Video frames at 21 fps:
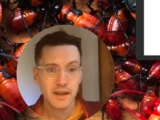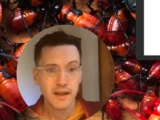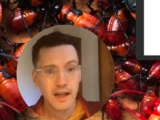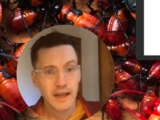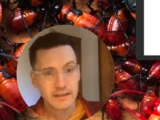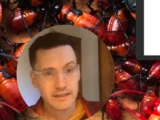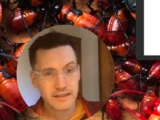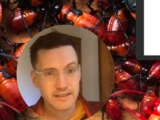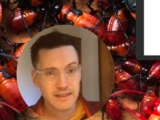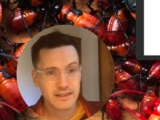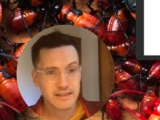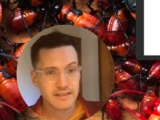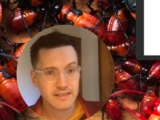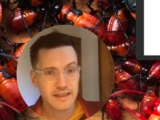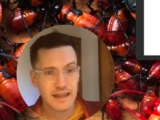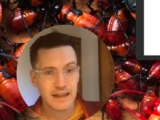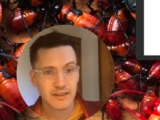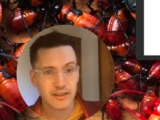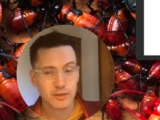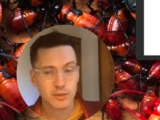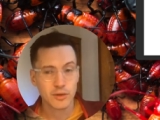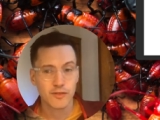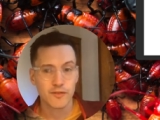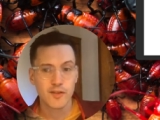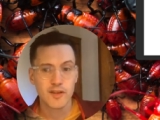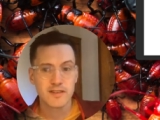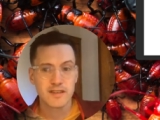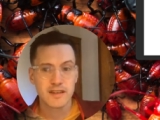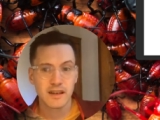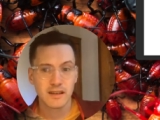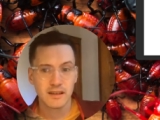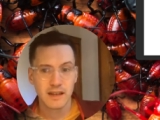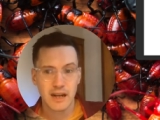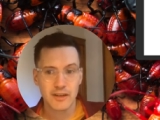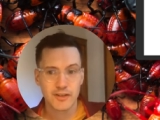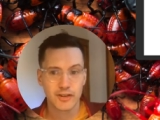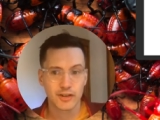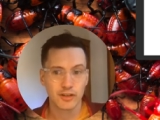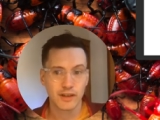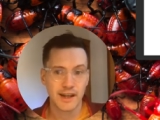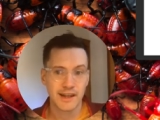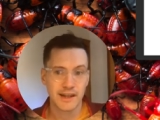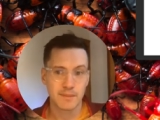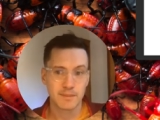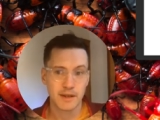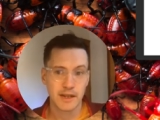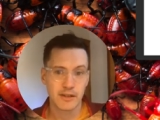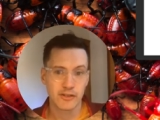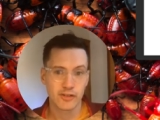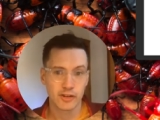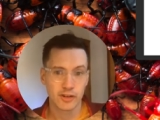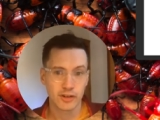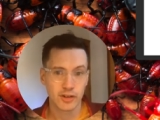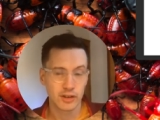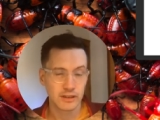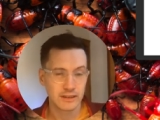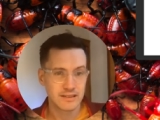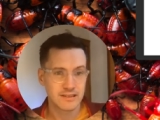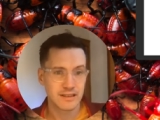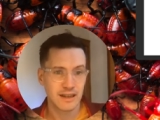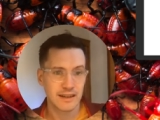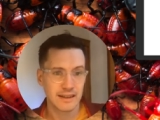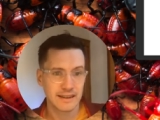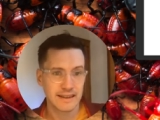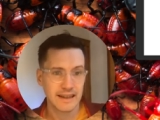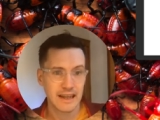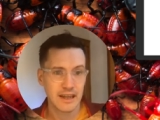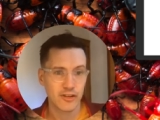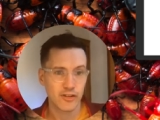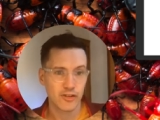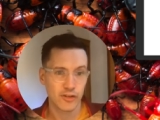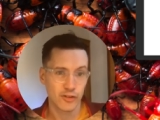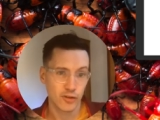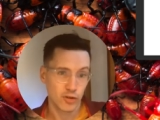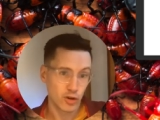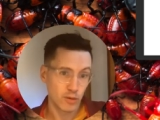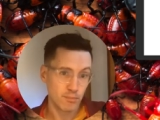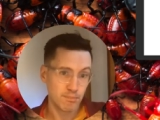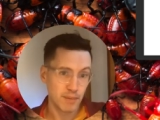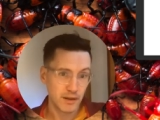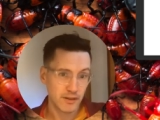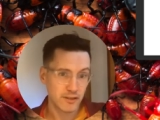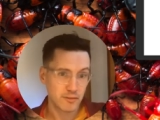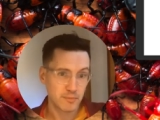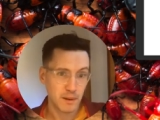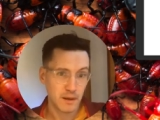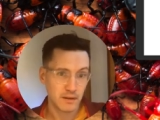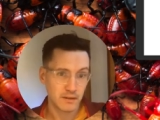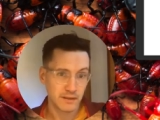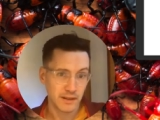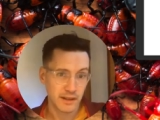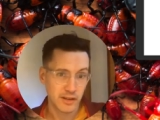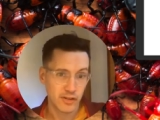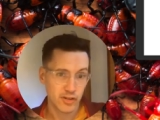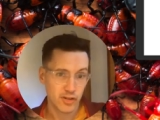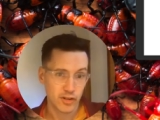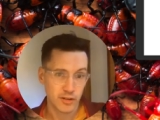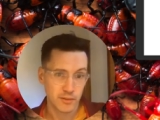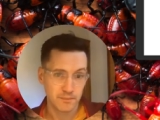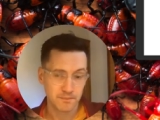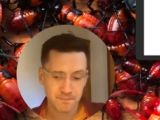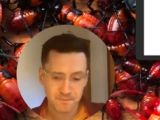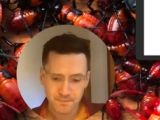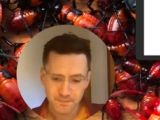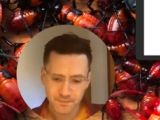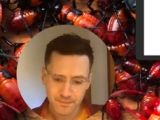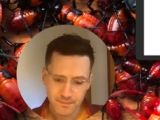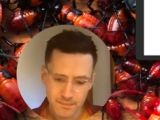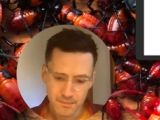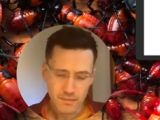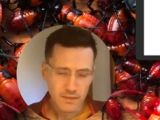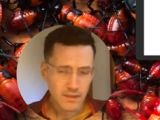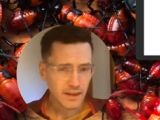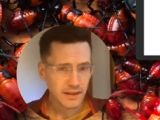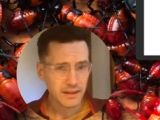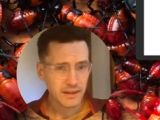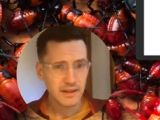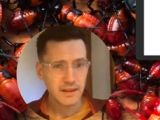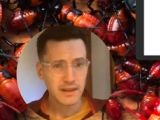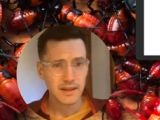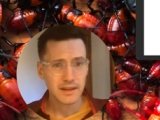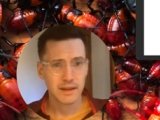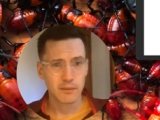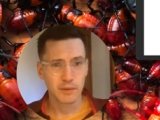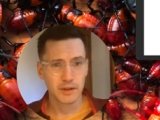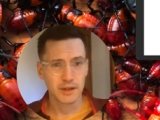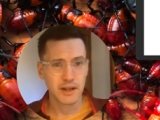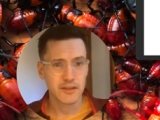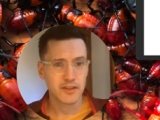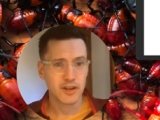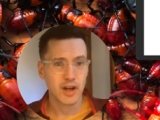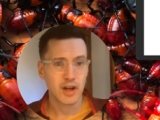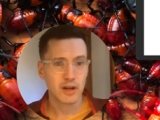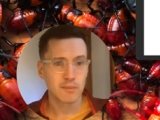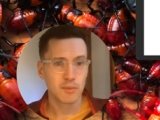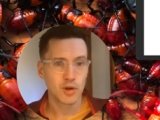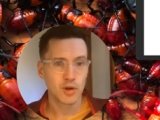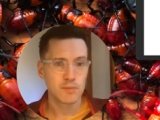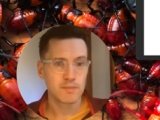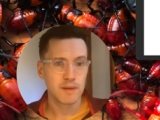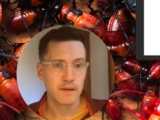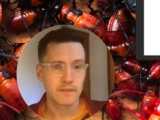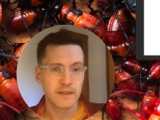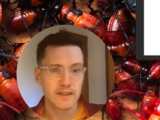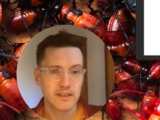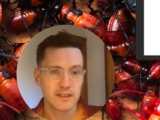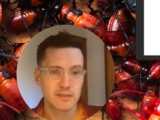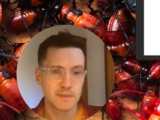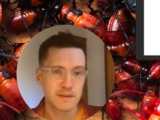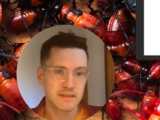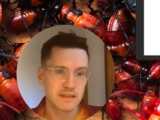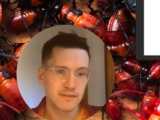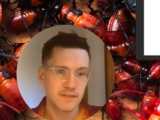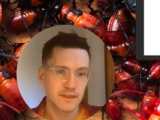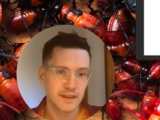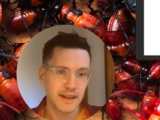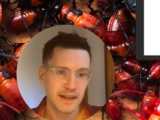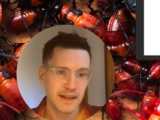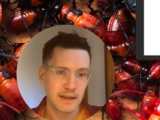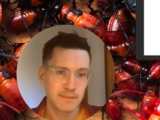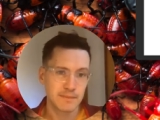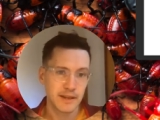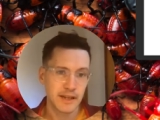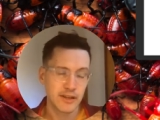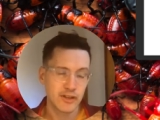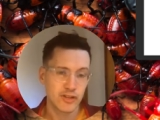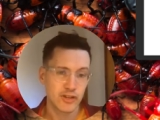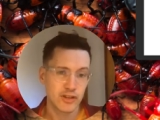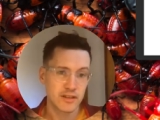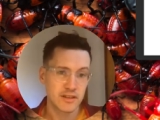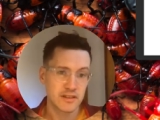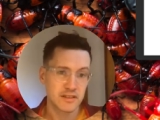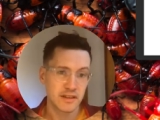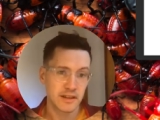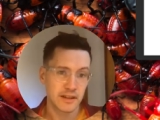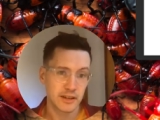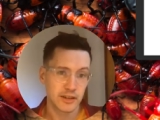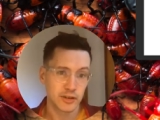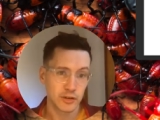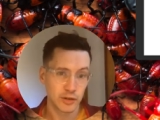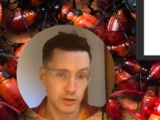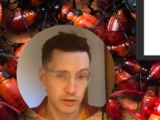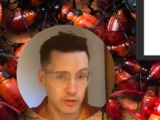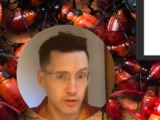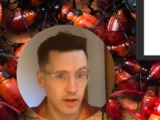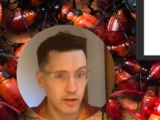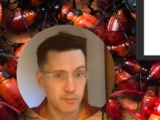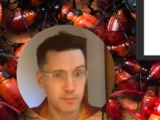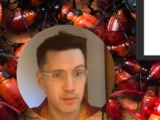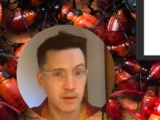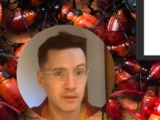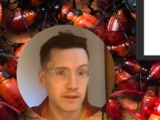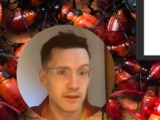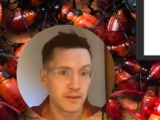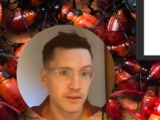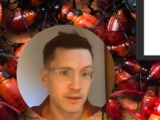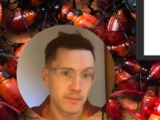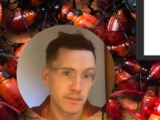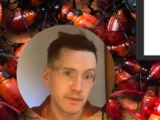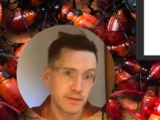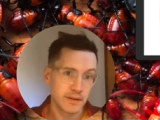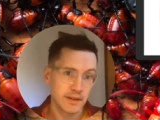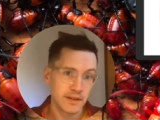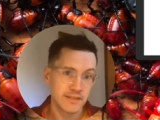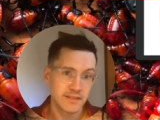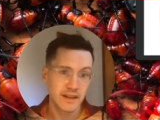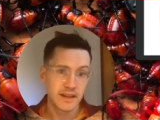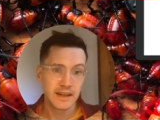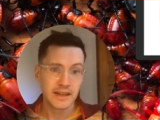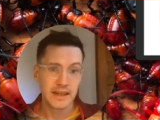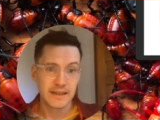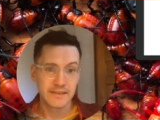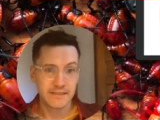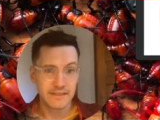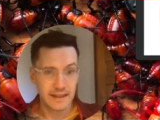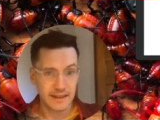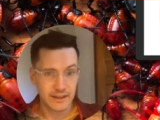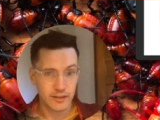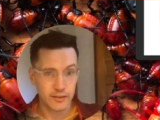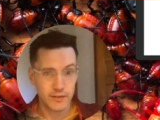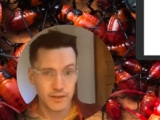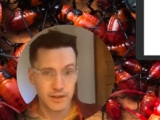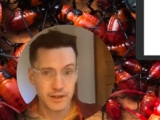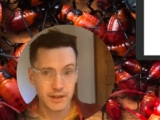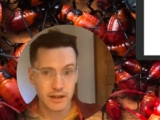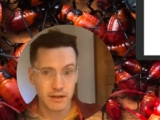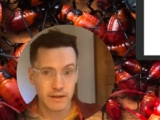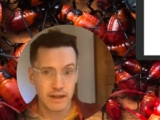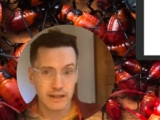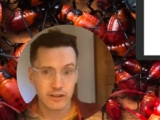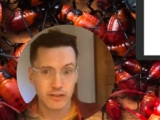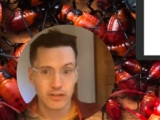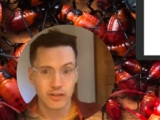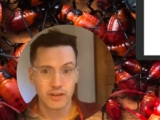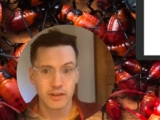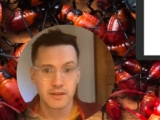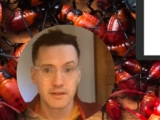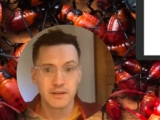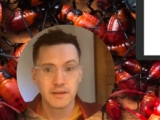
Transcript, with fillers: and this is thanks to a physiological adaptation called sonication or buzz pollination. And we're going to talk more about these specific adaptations that occur across pollinator communities in the next video, actually.